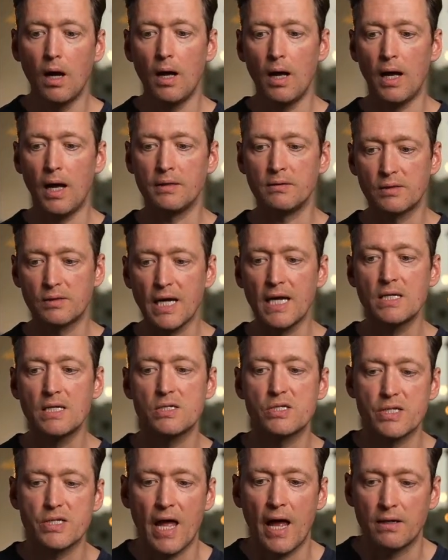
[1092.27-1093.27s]
And data
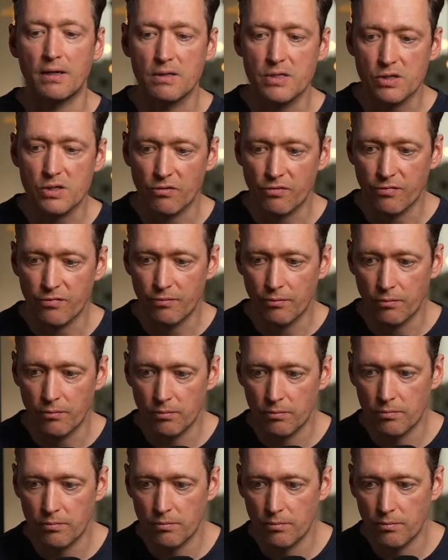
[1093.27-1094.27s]
standards have
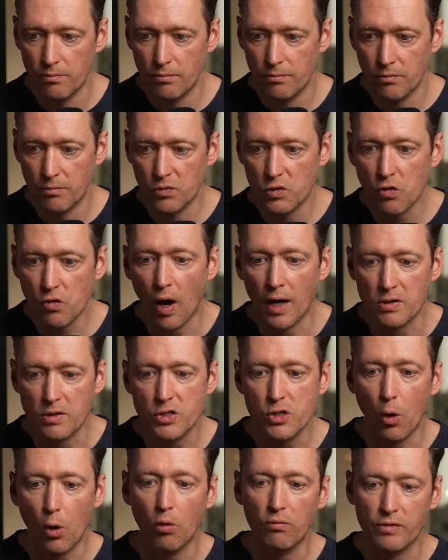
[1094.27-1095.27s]
try and
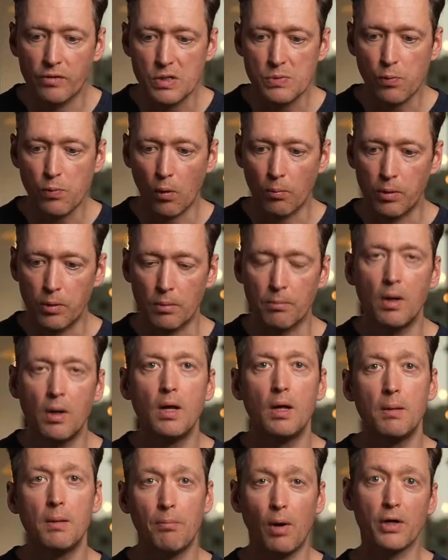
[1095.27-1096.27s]
solve this problem
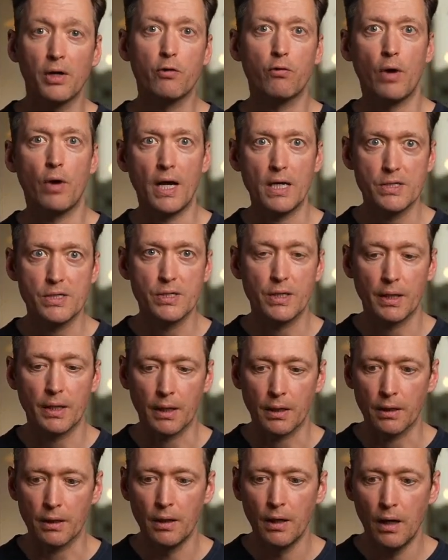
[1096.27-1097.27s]
by
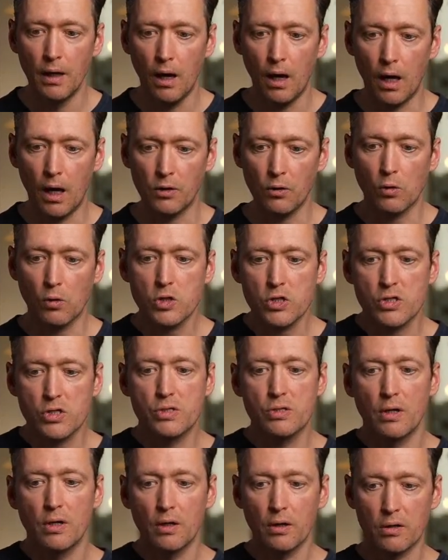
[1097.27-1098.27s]
creating not
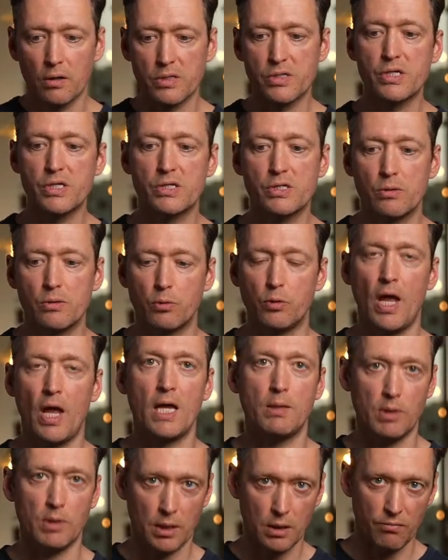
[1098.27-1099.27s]
just consistent
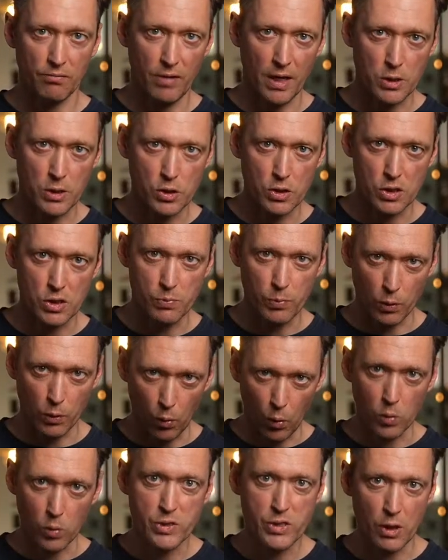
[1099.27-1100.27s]
naming conventions, but
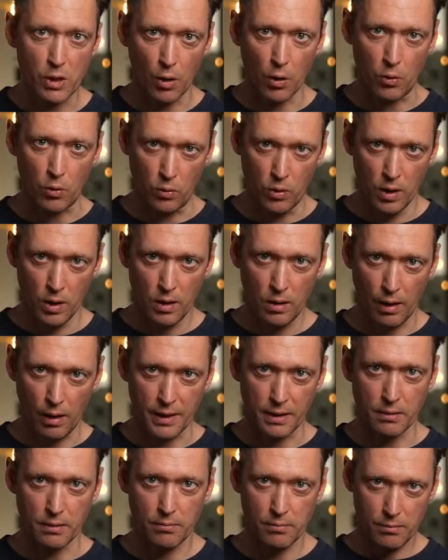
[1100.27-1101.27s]
also
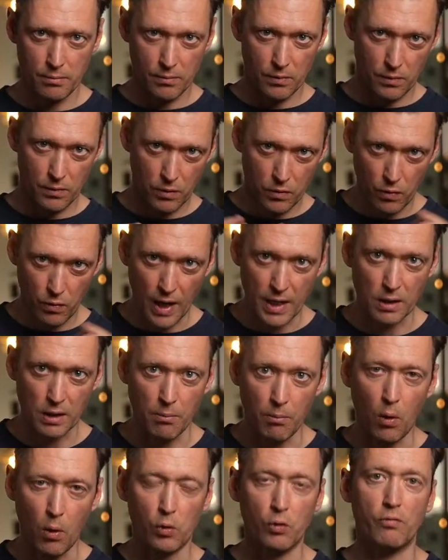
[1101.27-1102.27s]
like creating a
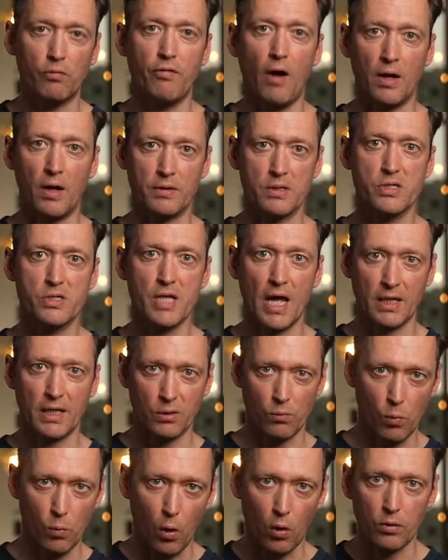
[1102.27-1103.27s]
model for
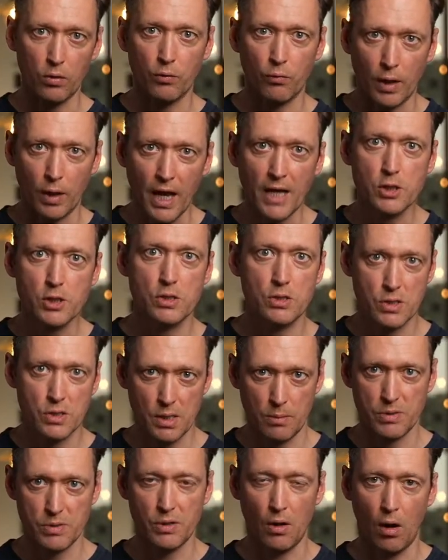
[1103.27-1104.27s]
understanding what the
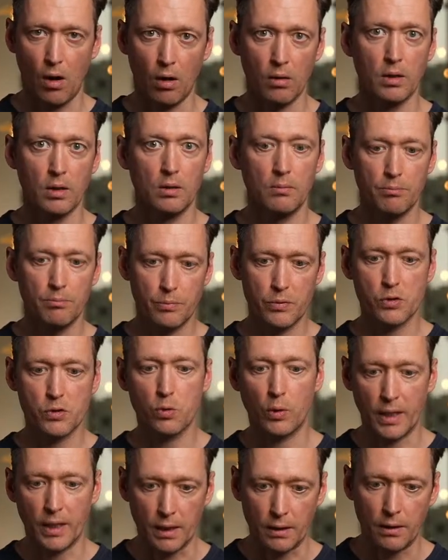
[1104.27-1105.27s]
relationships are
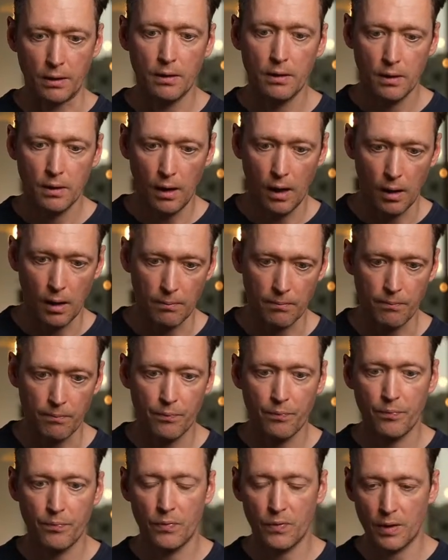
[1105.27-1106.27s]
between
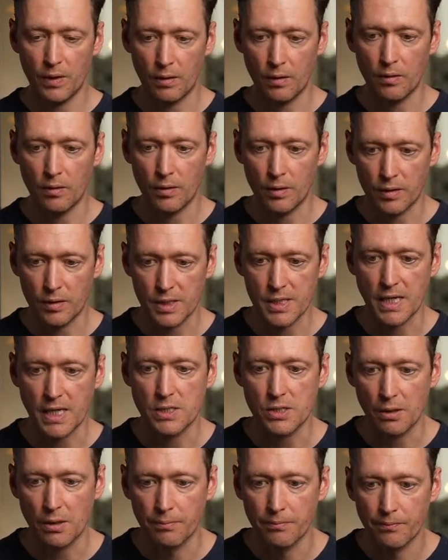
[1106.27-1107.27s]
the
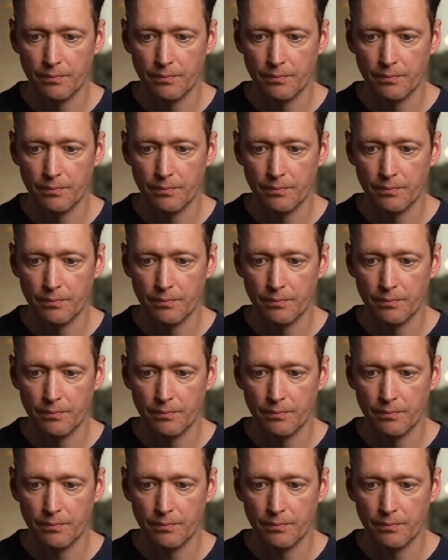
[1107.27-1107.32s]
data.